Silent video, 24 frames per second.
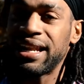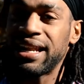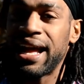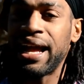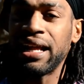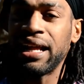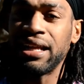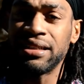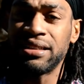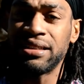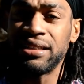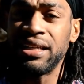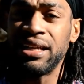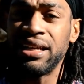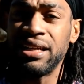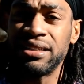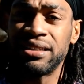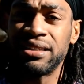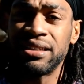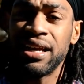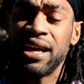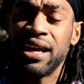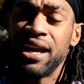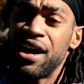
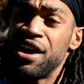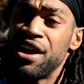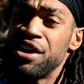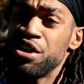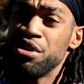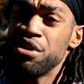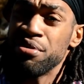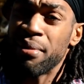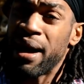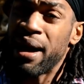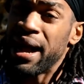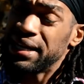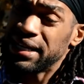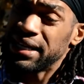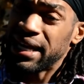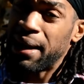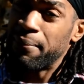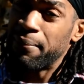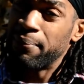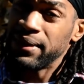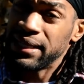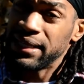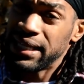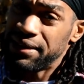agencies and you might
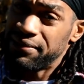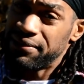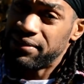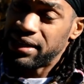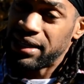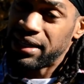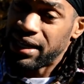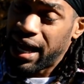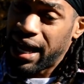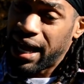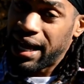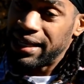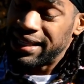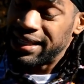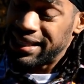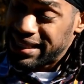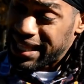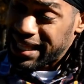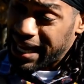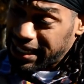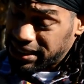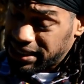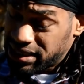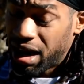not believe it or not
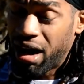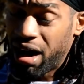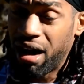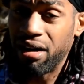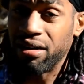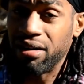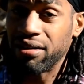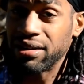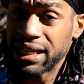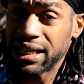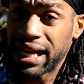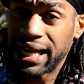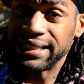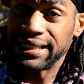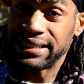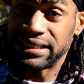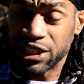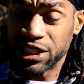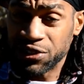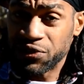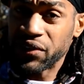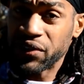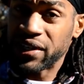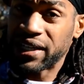they talk like
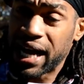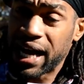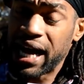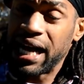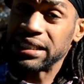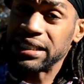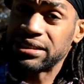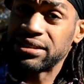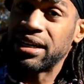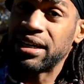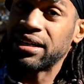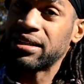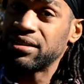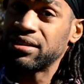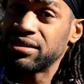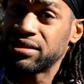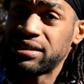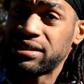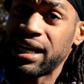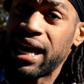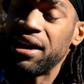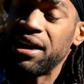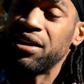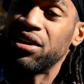different contractors
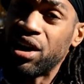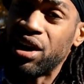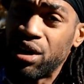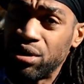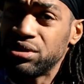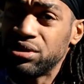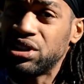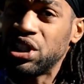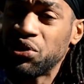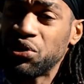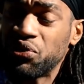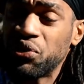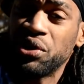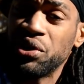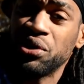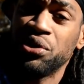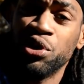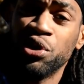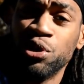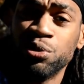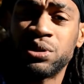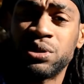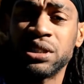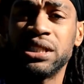they know different
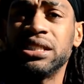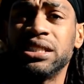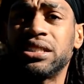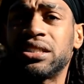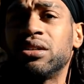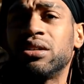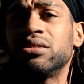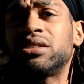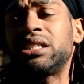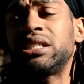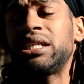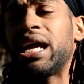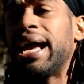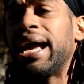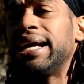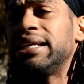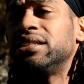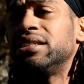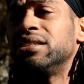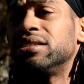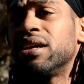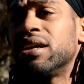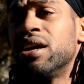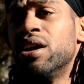groups and
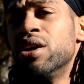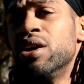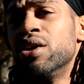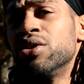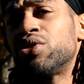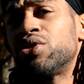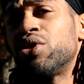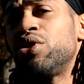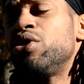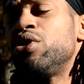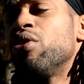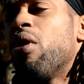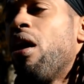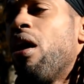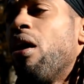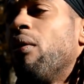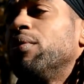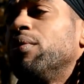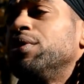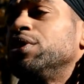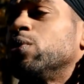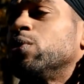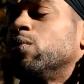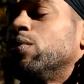associations Thanks. so you
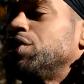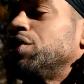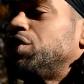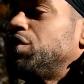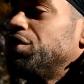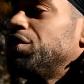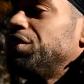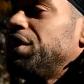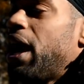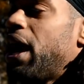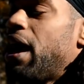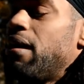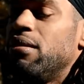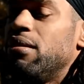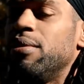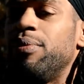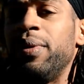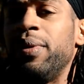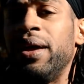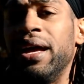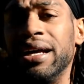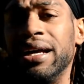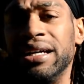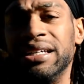always want your name to
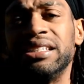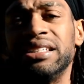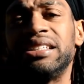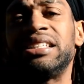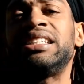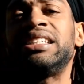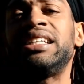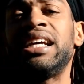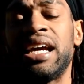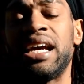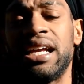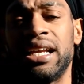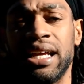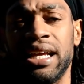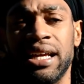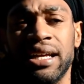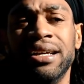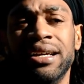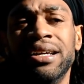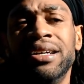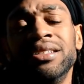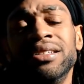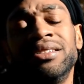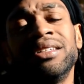be in good standing
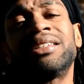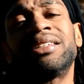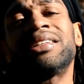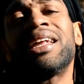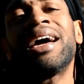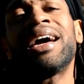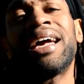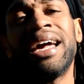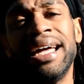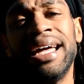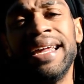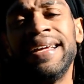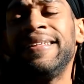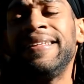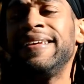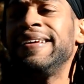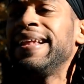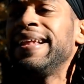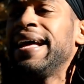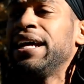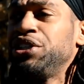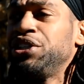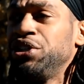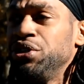just like anything
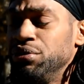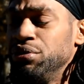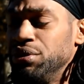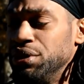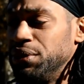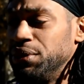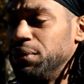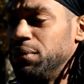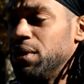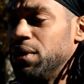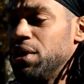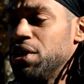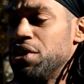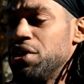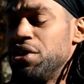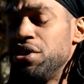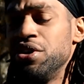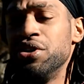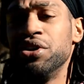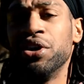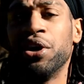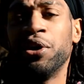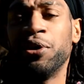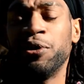that you do
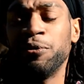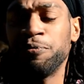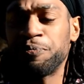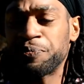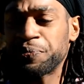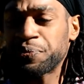you know